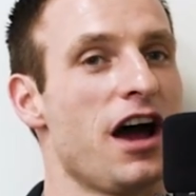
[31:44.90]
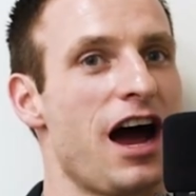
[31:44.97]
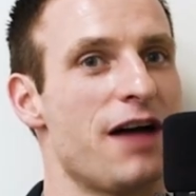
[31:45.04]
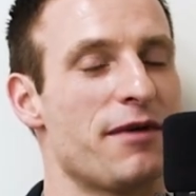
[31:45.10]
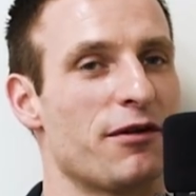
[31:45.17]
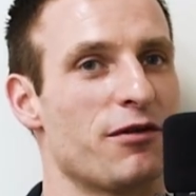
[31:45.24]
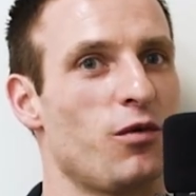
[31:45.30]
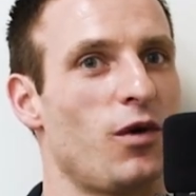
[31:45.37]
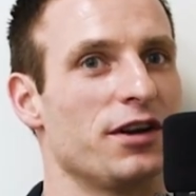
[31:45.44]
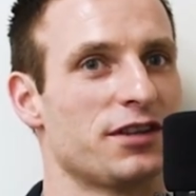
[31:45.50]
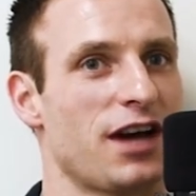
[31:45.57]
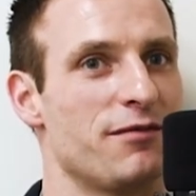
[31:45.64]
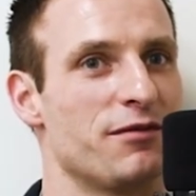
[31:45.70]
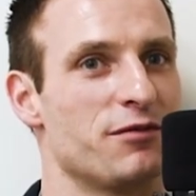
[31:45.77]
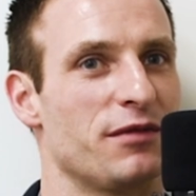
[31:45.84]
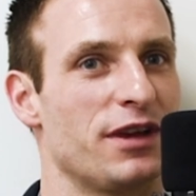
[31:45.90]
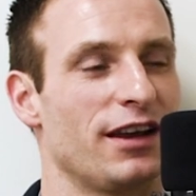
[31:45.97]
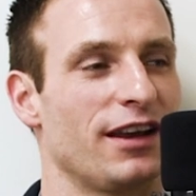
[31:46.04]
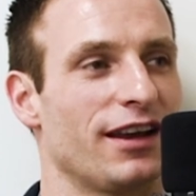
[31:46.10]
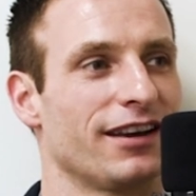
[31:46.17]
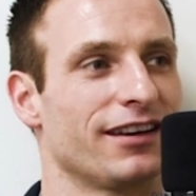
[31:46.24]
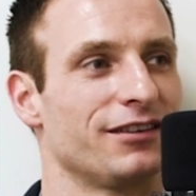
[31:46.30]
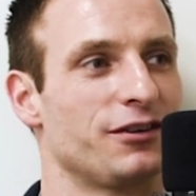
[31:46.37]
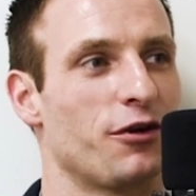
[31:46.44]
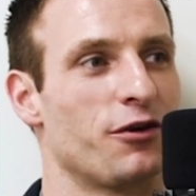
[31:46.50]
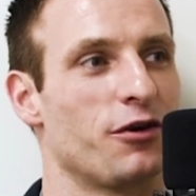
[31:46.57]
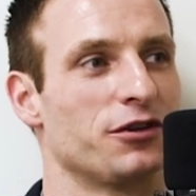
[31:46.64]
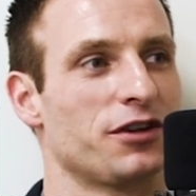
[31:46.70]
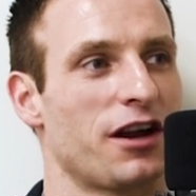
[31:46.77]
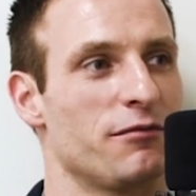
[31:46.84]
I met him the one time in the meeting. Don't know a
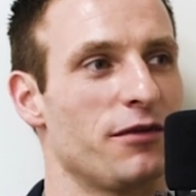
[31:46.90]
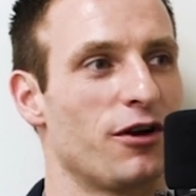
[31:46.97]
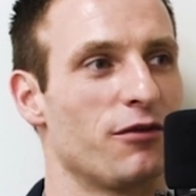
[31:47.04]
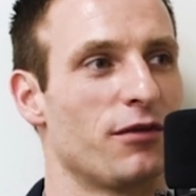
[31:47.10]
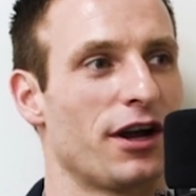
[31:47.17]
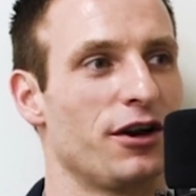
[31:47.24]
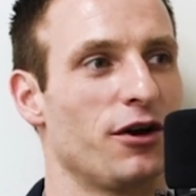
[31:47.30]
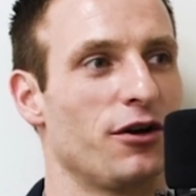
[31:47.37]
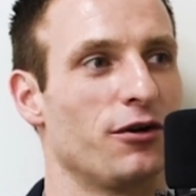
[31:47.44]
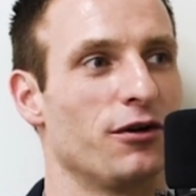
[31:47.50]
ton about him, but I know. Yeah,